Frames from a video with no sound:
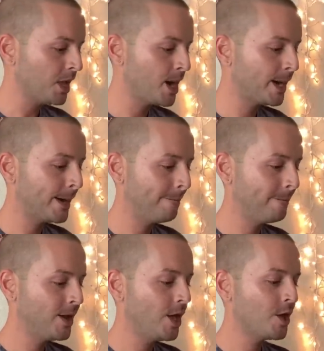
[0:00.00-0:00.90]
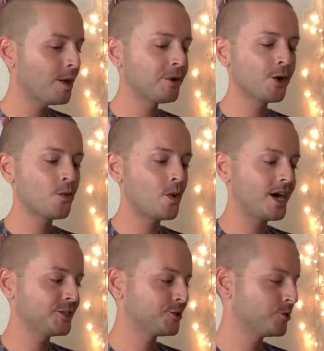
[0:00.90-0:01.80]
I'm hearing
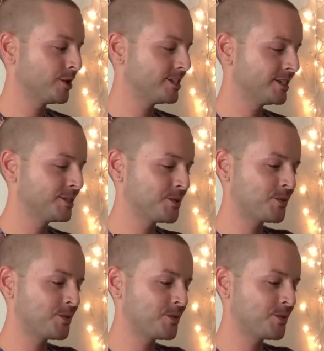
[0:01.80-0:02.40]
wise choices.